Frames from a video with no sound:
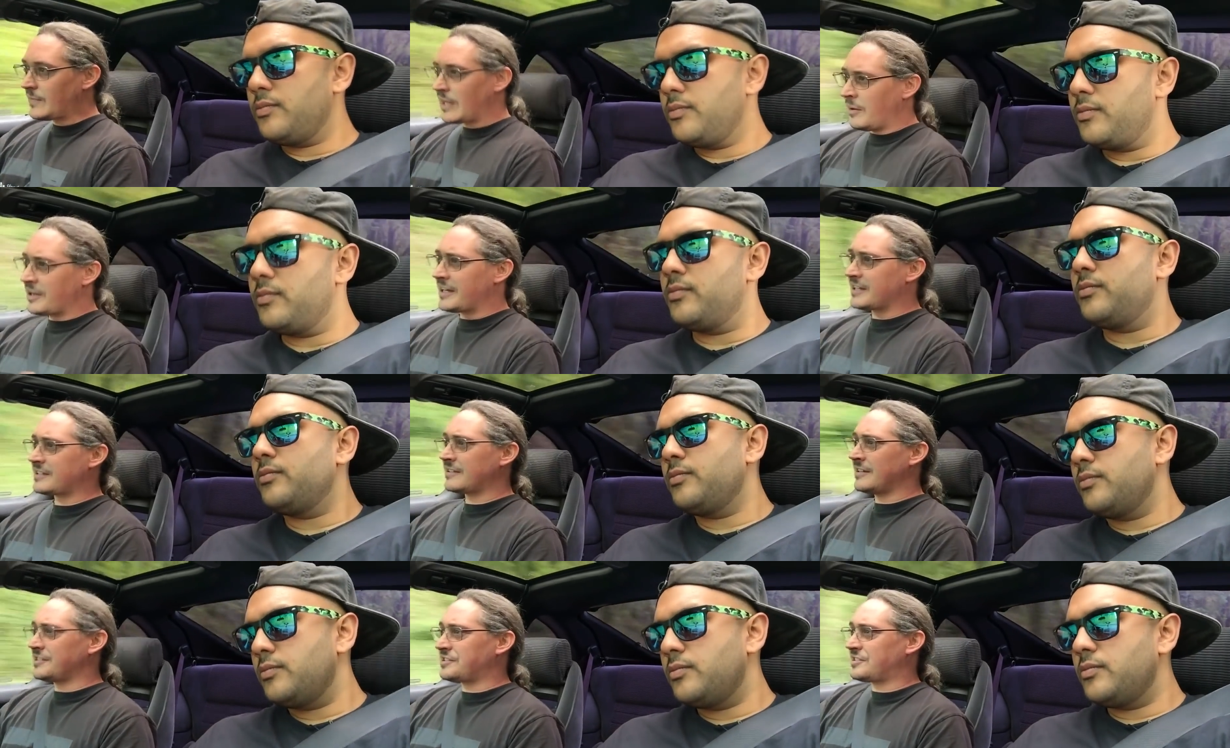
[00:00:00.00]
Speaker 1: I mean, there's,
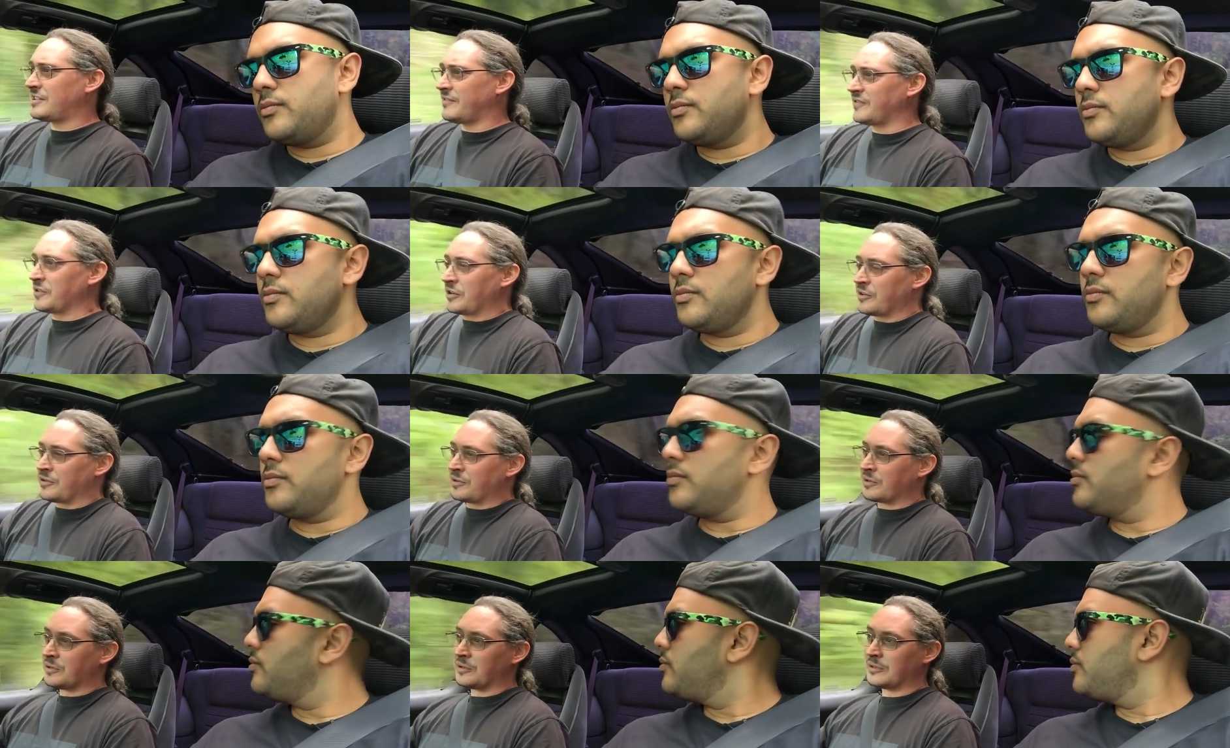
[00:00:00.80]
there's stuff on
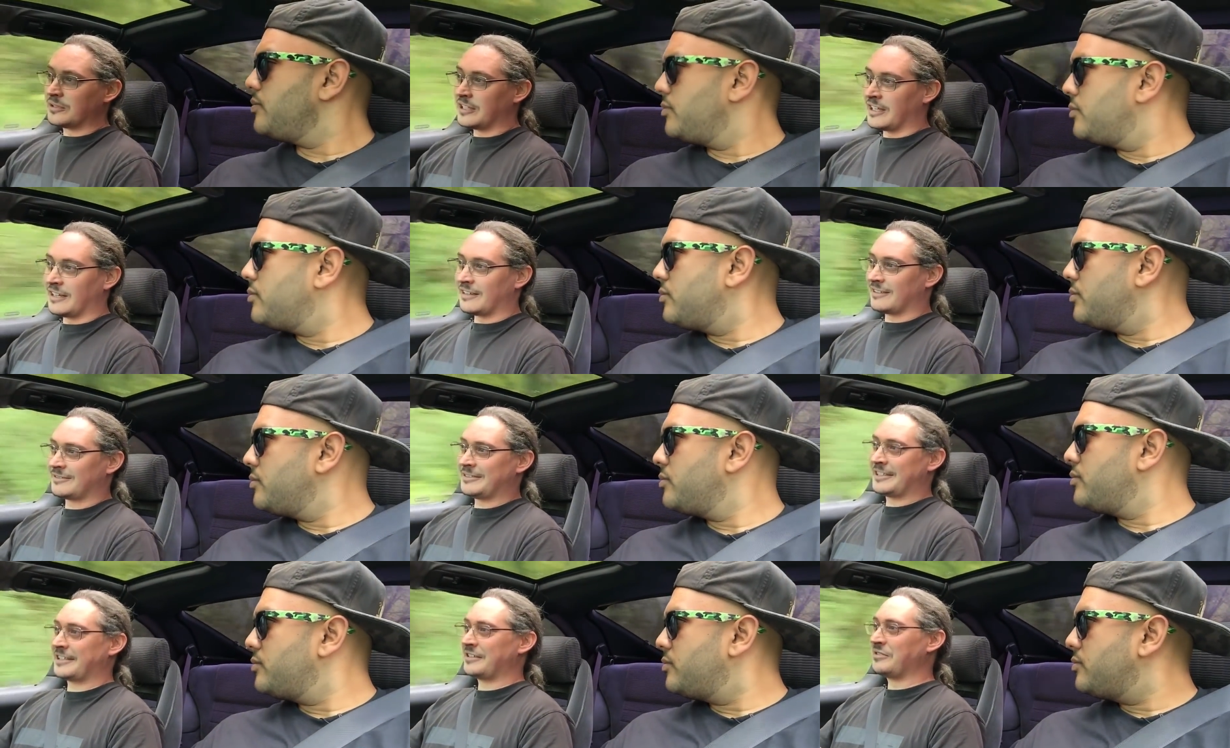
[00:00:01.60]
Google yeah,
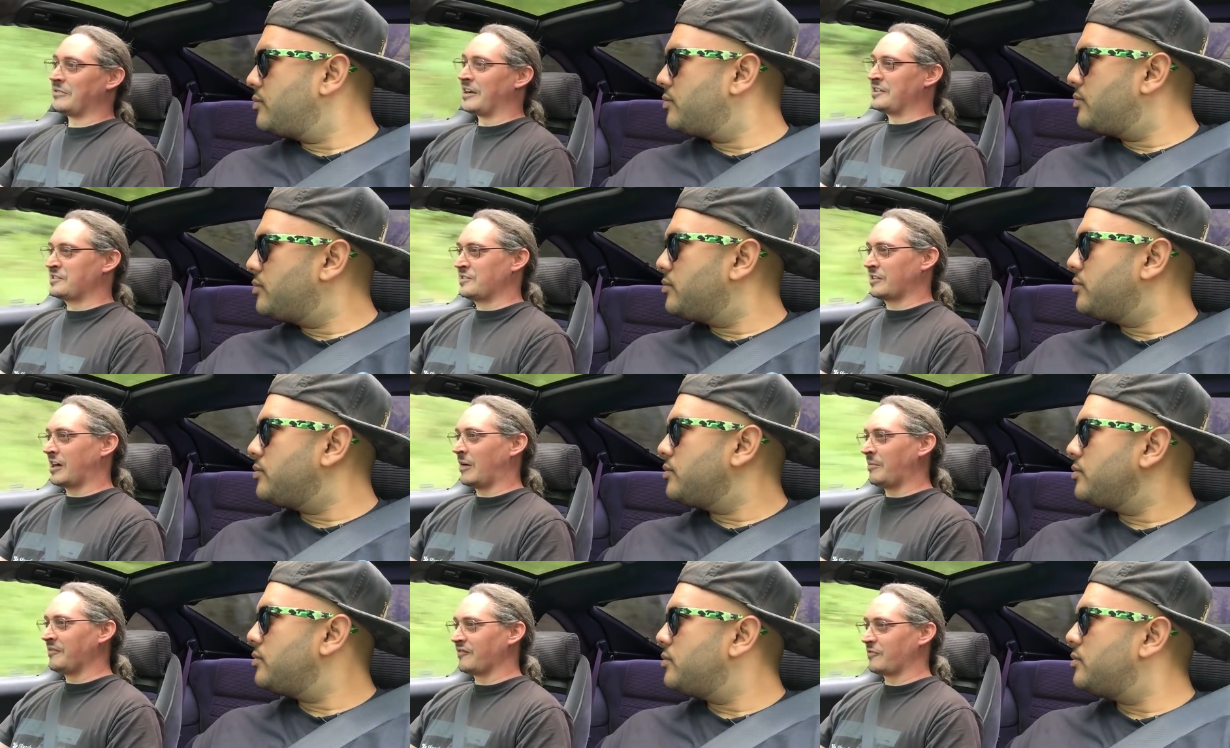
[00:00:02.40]
you can always look
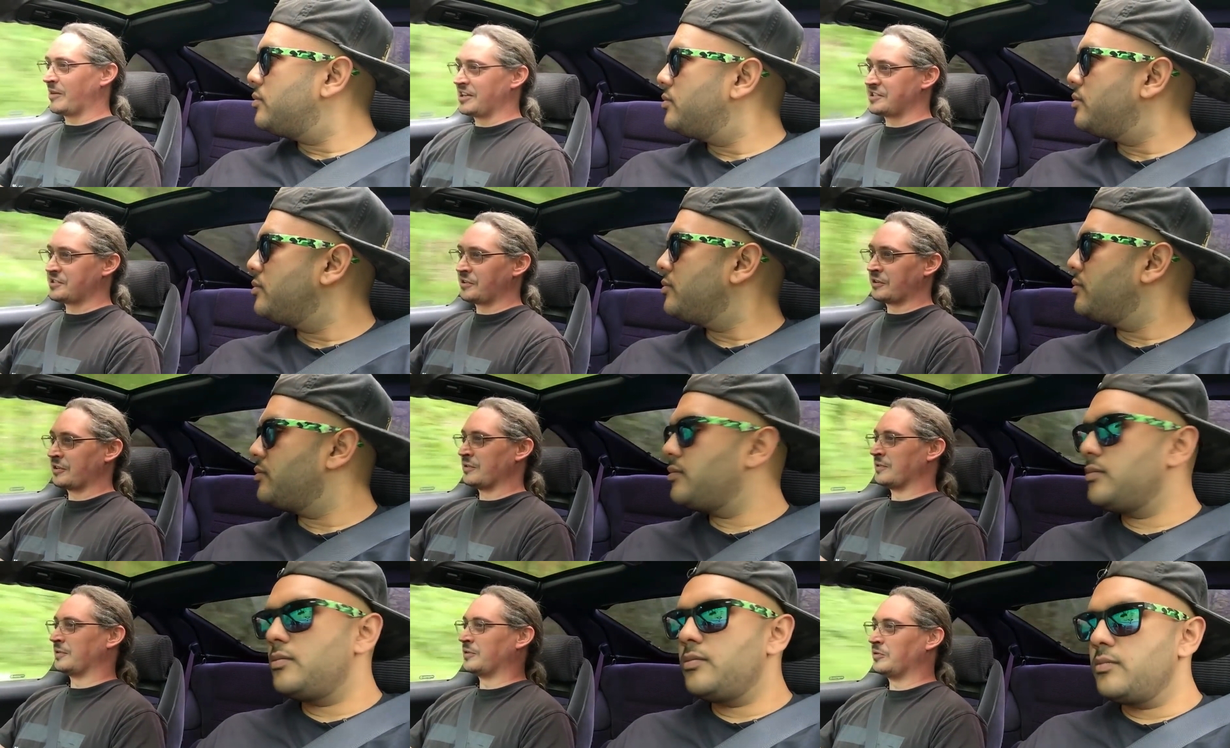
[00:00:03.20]
up information on
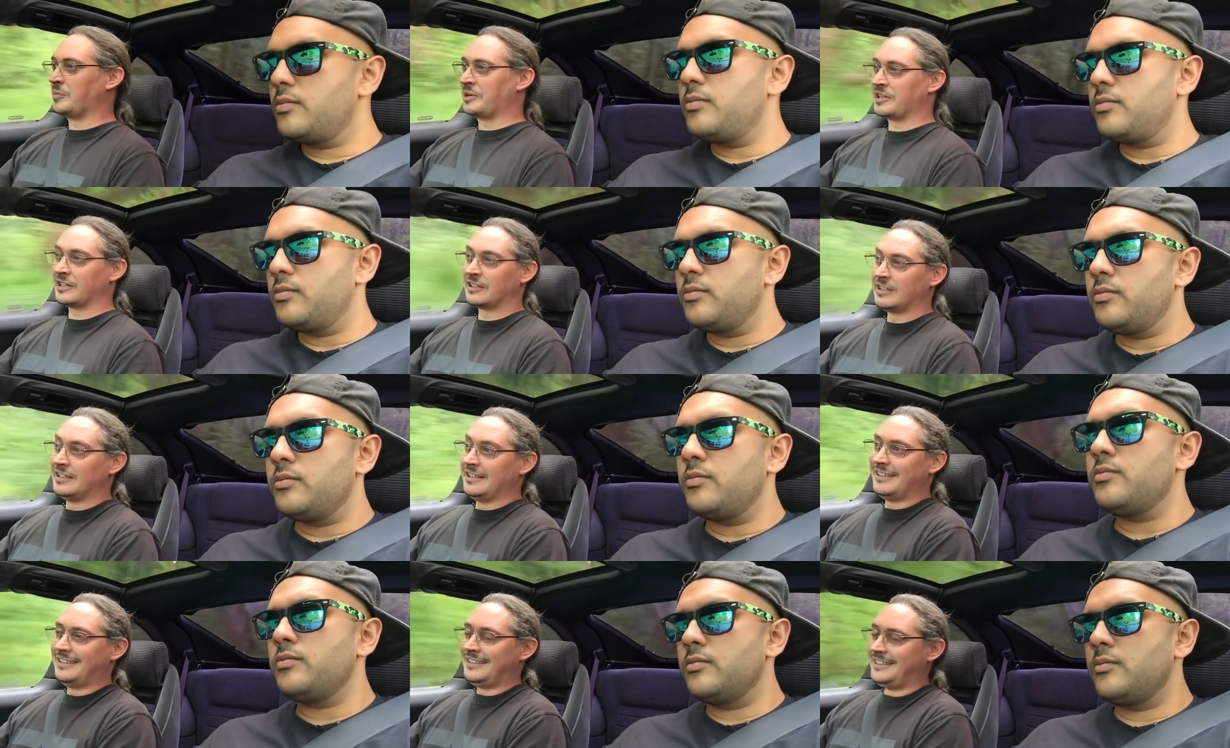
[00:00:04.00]
Google,
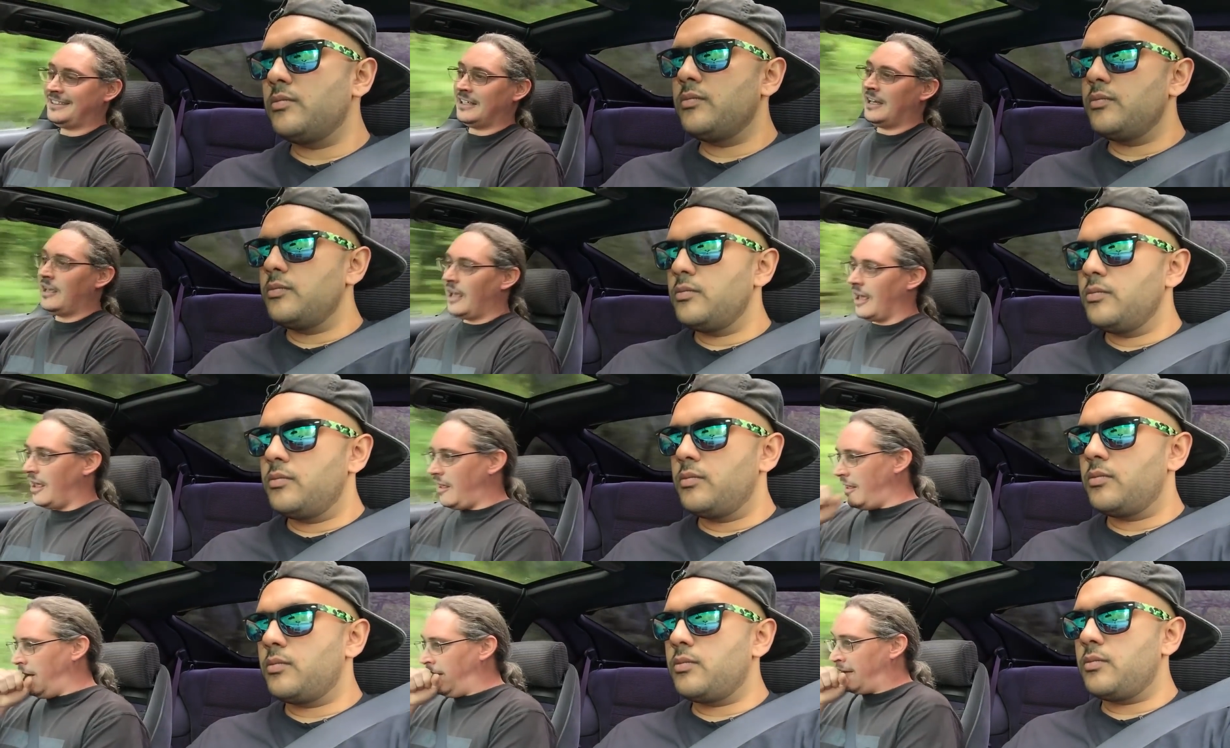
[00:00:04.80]

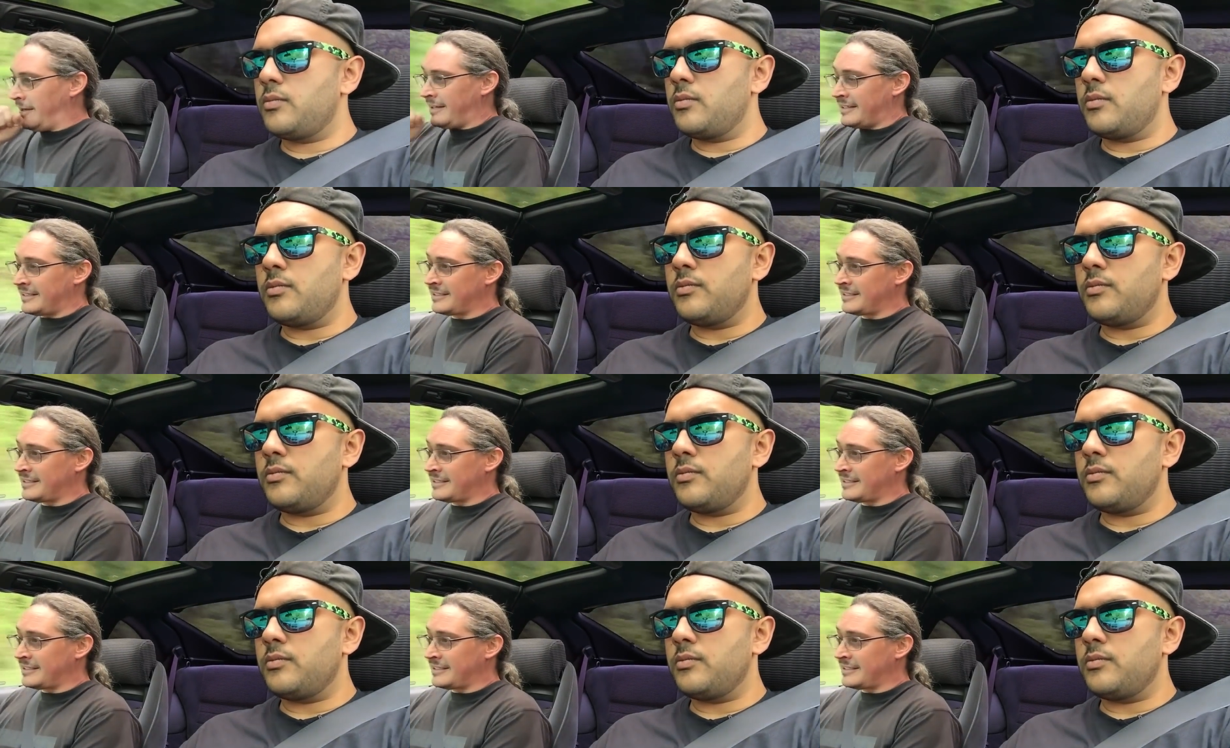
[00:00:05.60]
but